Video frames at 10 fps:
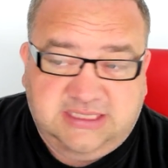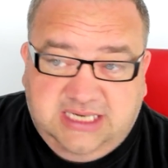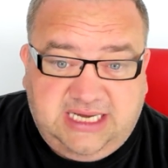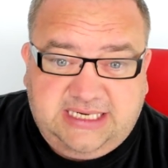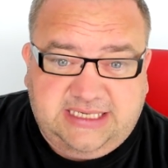
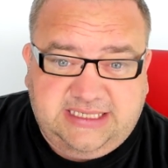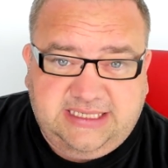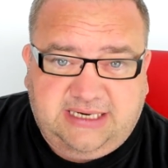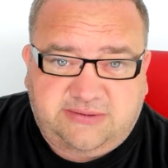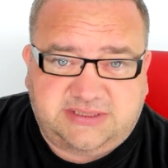
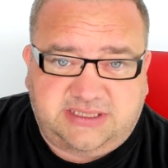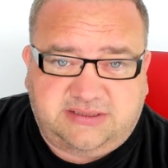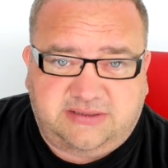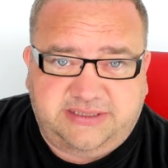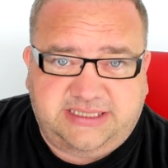Hey, how's
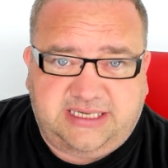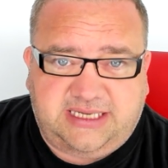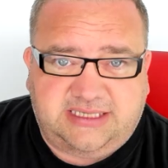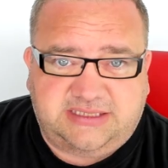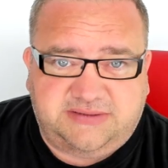it going,
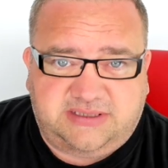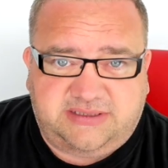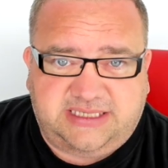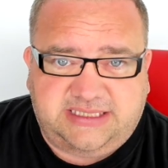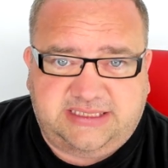guys? You
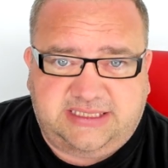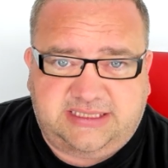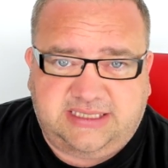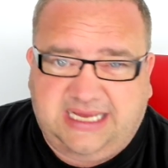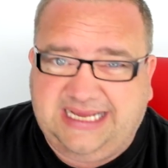alright,
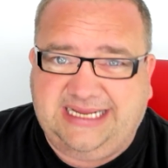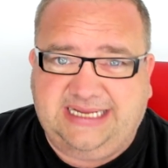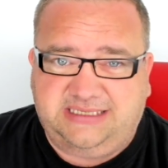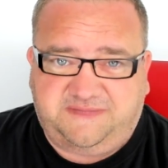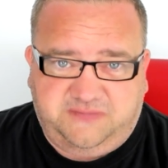yeah? Hey,
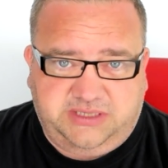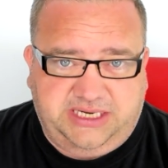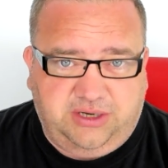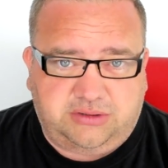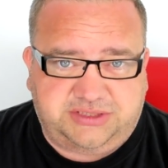it's
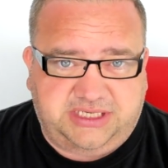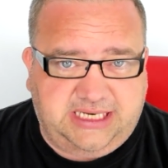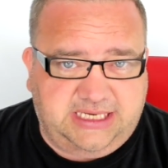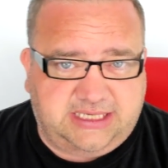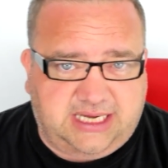fucking hot in
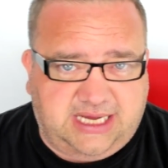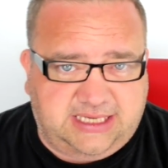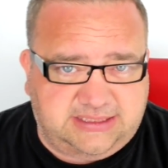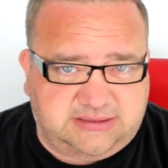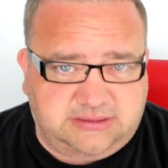here,
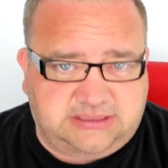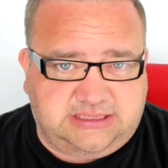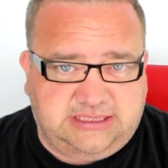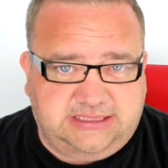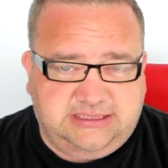guys,
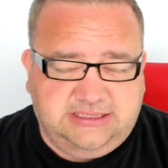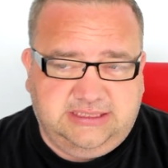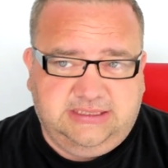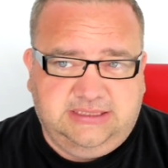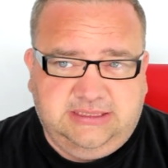honestly.
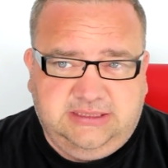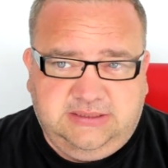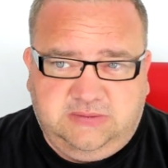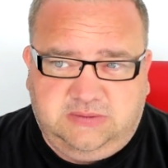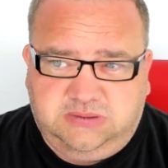
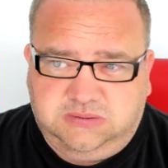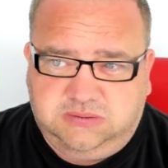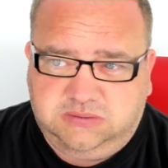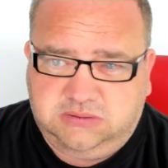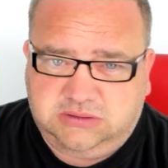Oh,
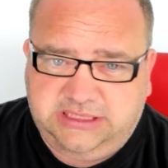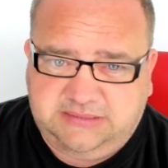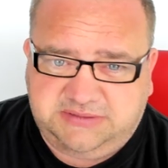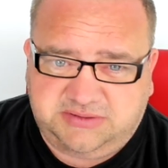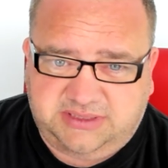fucking
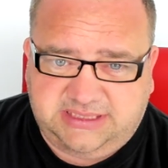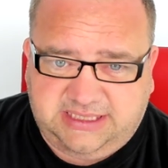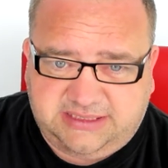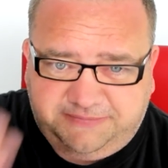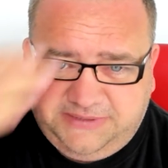hell, I'm sweating
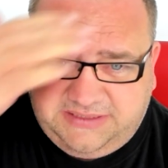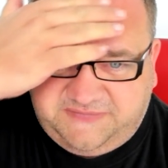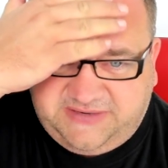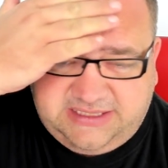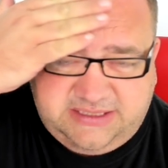like a
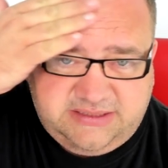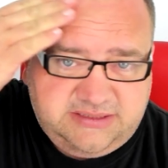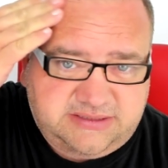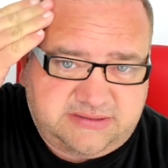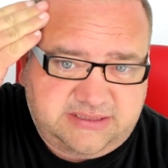paedophile in a
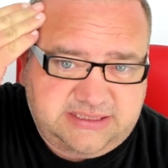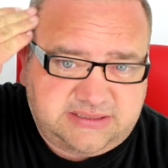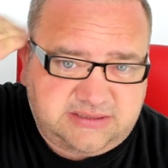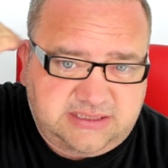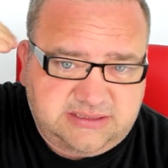nursery,
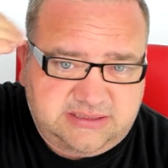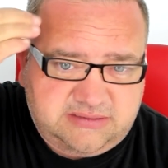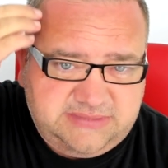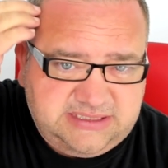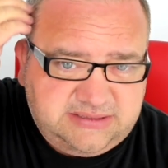so, uh, you know
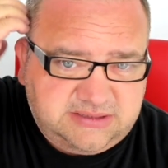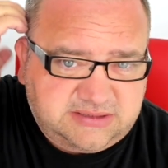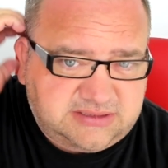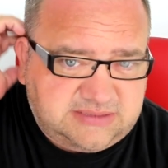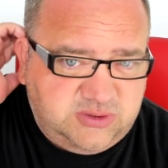what I mean? Just
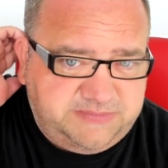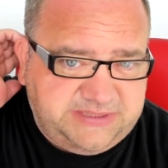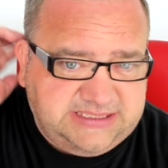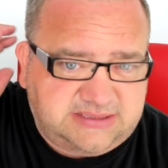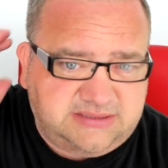because I'm
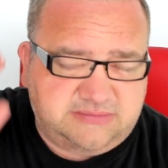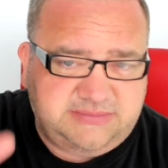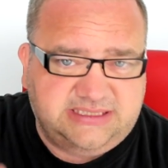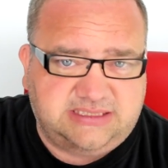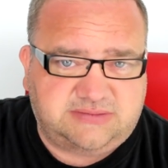obese, it don't
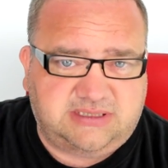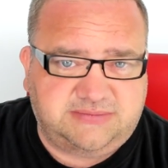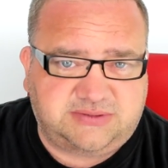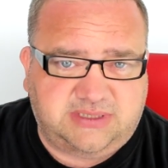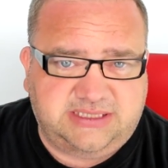mean that's why
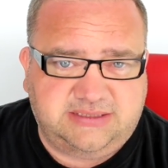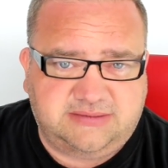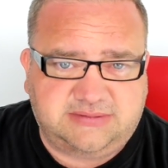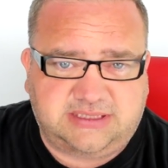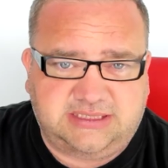I'm sweating, you know
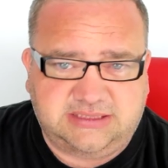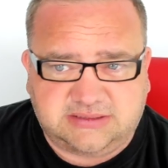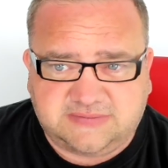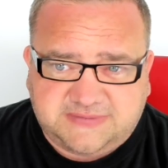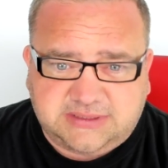what I'm saying? It's
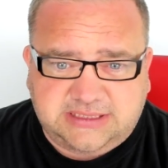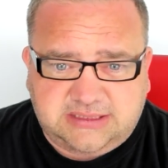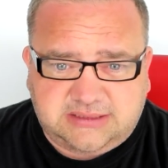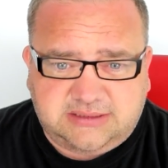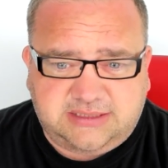just fucking
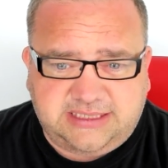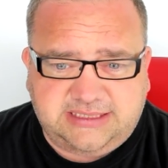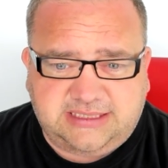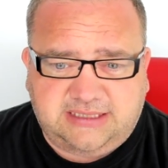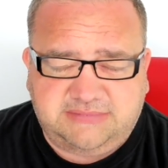hot.
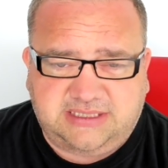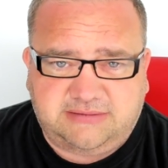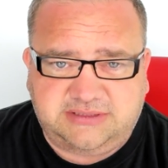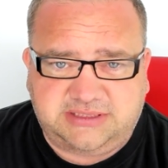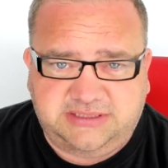Alright, calm
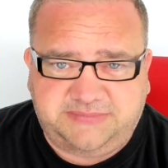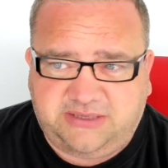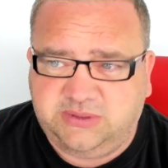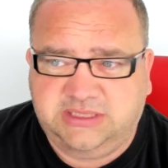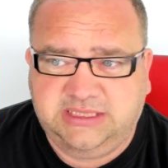down, chill you, bro.